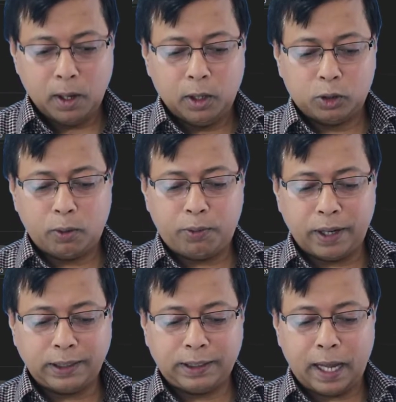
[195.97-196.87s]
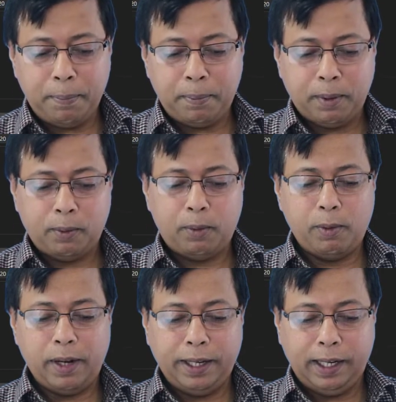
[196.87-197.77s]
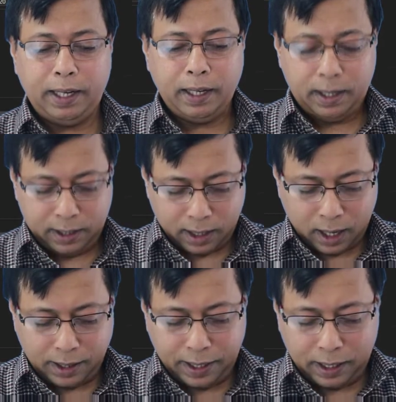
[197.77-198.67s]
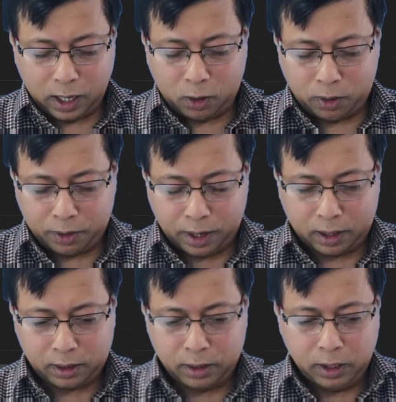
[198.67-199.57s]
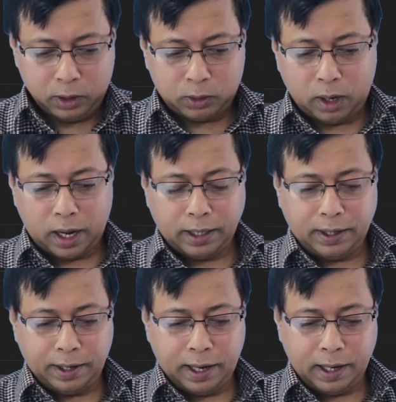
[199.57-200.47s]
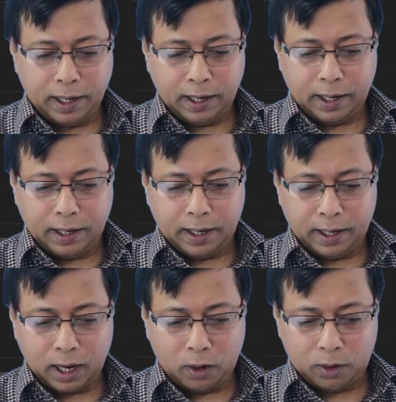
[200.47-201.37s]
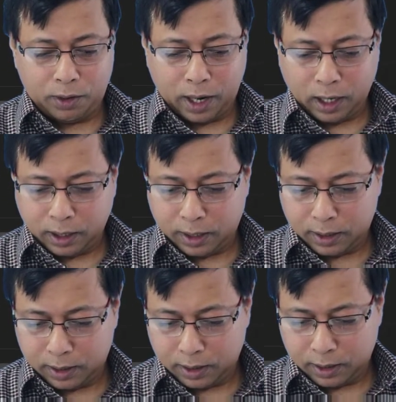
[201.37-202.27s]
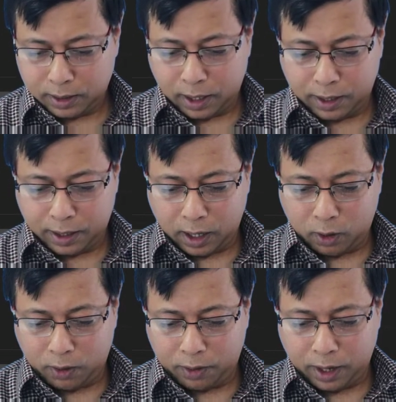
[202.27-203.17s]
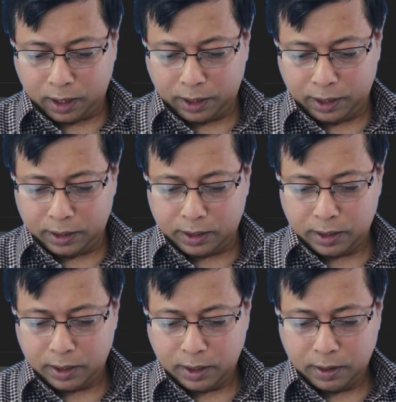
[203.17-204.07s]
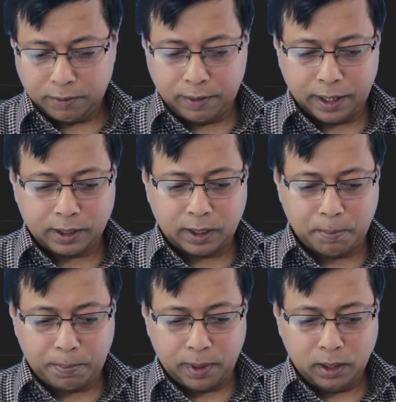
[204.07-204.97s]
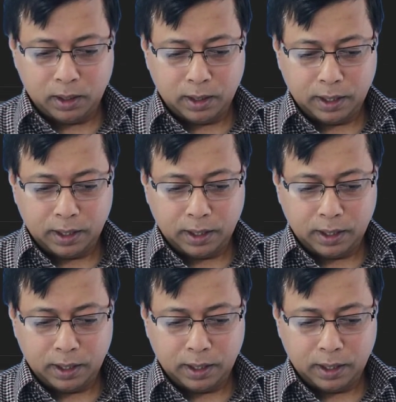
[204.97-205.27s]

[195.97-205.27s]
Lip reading: So first step, we will need a data contract. So I created a data contract. The data contract is very simple,